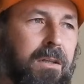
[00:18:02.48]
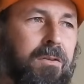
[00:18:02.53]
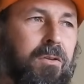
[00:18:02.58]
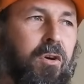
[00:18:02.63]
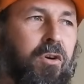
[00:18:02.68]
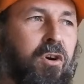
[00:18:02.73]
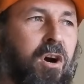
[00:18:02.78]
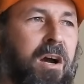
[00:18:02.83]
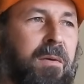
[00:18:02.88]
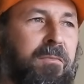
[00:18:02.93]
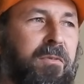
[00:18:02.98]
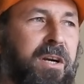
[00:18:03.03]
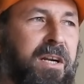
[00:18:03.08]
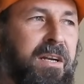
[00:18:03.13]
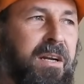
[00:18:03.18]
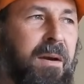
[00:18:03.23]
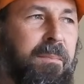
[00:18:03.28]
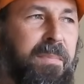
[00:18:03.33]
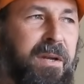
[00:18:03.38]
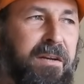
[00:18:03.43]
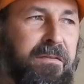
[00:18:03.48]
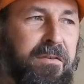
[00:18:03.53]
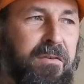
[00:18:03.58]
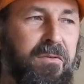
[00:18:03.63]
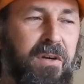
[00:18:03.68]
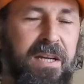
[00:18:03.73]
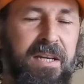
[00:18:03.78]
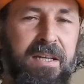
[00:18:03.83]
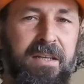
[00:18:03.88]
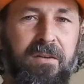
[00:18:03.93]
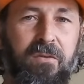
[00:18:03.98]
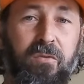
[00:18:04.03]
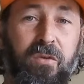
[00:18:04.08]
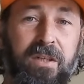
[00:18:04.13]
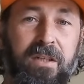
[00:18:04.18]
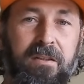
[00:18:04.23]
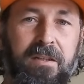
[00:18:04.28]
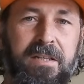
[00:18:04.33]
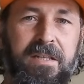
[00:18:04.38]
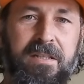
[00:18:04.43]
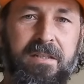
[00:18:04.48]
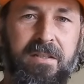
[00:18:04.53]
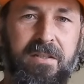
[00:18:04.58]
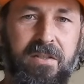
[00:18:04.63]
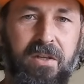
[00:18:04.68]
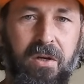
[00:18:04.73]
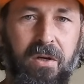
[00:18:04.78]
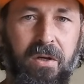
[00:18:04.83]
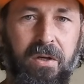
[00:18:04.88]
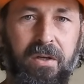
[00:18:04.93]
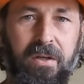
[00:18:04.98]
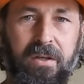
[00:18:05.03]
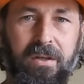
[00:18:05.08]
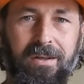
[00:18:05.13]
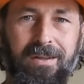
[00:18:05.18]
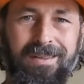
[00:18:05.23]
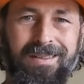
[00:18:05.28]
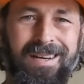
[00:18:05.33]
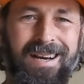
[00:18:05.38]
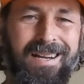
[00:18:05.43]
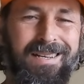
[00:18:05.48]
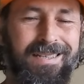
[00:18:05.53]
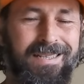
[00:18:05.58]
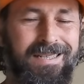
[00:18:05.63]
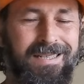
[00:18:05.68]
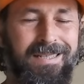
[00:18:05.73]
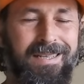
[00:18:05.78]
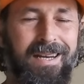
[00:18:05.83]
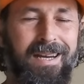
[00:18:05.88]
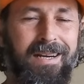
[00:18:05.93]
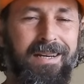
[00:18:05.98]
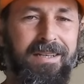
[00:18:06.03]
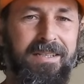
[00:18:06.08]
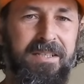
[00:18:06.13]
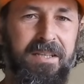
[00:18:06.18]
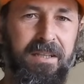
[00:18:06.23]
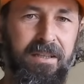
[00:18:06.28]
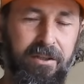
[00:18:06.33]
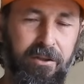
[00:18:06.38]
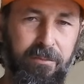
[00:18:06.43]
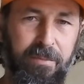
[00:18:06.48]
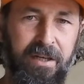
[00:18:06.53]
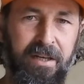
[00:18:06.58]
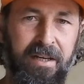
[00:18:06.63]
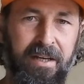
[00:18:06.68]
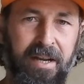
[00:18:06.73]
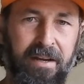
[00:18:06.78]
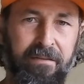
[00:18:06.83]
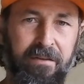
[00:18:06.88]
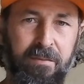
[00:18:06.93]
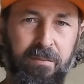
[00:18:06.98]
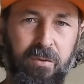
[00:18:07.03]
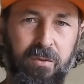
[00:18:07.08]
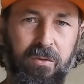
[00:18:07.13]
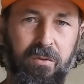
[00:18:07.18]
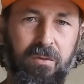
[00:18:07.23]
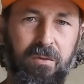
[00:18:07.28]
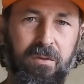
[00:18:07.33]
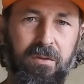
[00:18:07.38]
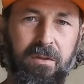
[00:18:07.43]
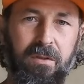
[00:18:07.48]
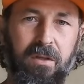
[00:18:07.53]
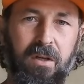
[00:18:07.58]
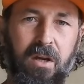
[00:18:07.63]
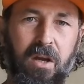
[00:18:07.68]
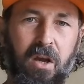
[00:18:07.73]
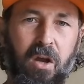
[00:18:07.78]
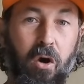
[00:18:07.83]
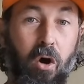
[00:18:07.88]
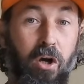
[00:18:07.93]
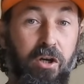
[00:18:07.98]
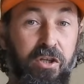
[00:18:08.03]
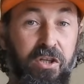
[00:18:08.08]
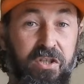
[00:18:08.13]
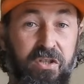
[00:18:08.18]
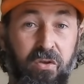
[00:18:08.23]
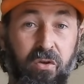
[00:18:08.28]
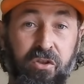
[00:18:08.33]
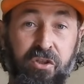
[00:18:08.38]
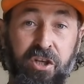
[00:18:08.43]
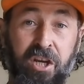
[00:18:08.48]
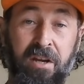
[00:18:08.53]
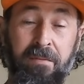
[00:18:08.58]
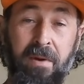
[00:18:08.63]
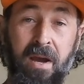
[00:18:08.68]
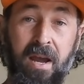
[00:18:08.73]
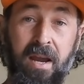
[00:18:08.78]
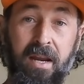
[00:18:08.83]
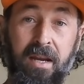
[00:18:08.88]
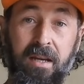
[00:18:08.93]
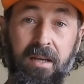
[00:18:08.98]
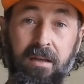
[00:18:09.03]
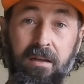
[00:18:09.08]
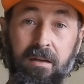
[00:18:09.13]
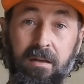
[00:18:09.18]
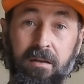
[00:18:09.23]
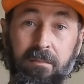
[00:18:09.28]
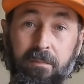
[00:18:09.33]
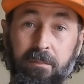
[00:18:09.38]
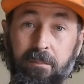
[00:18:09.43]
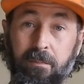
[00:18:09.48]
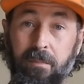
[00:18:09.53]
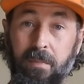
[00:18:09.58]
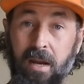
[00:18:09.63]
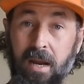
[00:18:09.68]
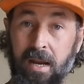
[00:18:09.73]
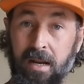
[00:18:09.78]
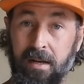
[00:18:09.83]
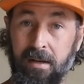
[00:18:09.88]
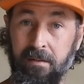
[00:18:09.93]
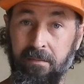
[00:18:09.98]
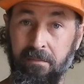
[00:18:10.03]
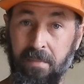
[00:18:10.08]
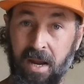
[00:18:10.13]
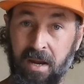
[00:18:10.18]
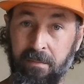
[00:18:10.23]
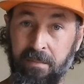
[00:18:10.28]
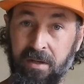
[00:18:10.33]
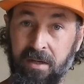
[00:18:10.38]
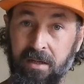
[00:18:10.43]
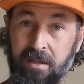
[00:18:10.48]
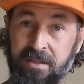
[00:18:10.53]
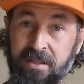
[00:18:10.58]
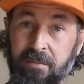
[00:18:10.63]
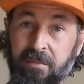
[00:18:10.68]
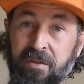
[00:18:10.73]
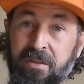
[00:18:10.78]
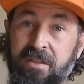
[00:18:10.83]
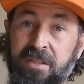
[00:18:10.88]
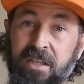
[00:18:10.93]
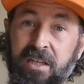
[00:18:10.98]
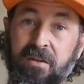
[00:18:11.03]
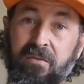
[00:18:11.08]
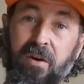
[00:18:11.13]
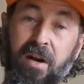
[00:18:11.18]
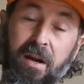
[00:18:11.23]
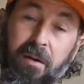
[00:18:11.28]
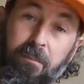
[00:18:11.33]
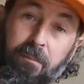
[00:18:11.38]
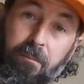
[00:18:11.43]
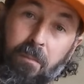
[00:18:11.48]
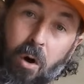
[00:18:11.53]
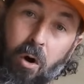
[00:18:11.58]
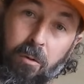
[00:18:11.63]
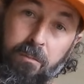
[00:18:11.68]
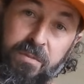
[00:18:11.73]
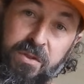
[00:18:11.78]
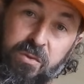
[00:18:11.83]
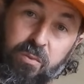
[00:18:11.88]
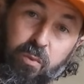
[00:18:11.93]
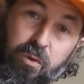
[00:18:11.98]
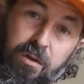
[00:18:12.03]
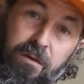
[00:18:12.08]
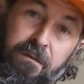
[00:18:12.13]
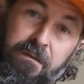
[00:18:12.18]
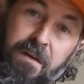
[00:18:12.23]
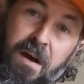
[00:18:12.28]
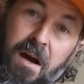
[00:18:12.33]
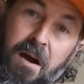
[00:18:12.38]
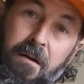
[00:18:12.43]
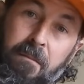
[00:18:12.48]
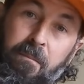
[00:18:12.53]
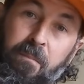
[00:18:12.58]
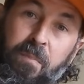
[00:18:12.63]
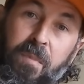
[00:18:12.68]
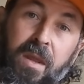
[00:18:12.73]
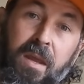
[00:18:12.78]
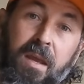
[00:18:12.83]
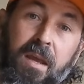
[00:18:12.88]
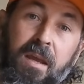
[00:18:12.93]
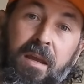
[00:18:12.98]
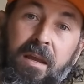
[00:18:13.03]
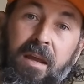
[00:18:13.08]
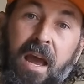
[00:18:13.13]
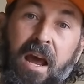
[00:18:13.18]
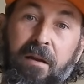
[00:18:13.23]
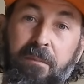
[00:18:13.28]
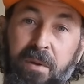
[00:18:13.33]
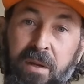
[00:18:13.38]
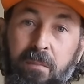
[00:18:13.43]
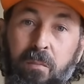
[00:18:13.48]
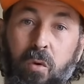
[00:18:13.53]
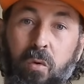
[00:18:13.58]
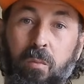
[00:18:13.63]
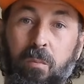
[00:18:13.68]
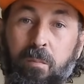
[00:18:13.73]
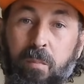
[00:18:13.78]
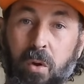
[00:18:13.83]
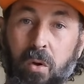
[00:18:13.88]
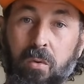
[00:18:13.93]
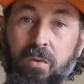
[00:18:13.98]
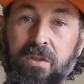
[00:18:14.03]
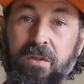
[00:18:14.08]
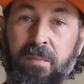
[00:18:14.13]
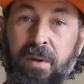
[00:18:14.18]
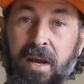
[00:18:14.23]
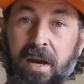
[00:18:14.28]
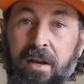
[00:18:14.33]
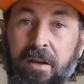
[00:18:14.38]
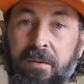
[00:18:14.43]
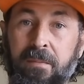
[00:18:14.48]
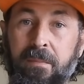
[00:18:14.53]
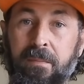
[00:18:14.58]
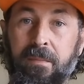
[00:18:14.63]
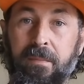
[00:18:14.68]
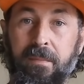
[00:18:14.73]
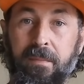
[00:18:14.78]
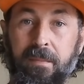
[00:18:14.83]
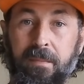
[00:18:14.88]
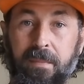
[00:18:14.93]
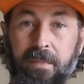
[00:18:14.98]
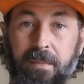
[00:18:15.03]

look, I'm a bit of a realist, so I understand it's a little bit inevitable. I just thought GMA and maybe some of the deer mobs would have had a bit more balls about them